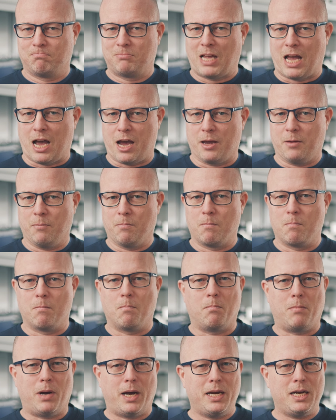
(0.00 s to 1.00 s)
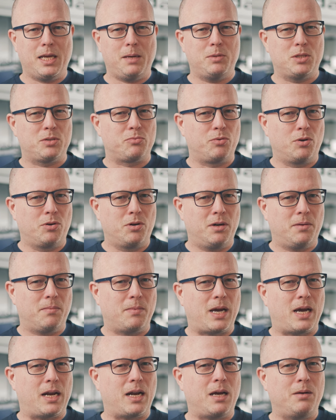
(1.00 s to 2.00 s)
Hi, my name is Roar
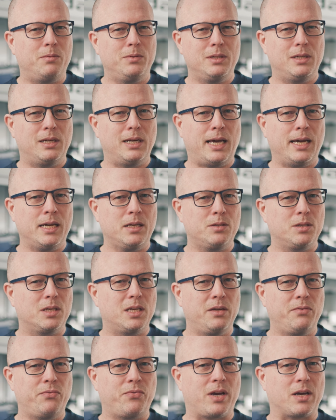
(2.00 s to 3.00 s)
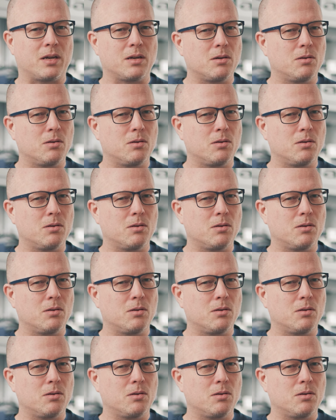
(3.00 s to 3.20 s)
and I would like to give a